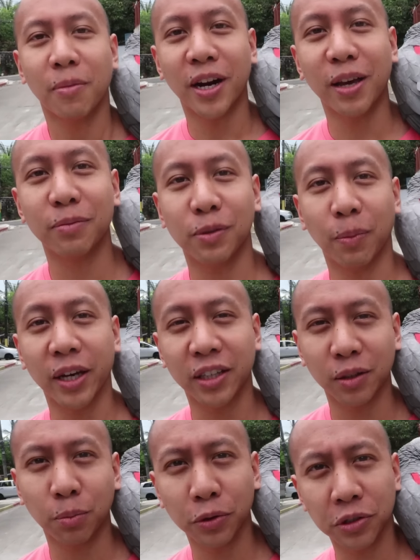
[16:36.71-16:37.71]
my name is
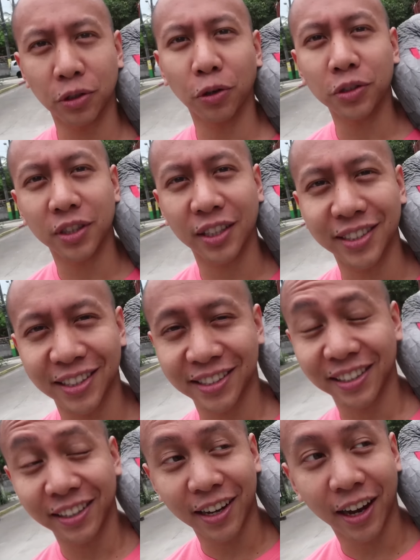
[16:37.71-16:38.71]
Mikey Bustos. This
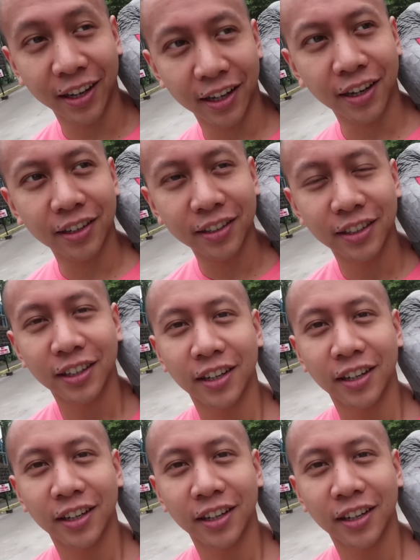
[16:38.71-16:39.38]
is Ligaya.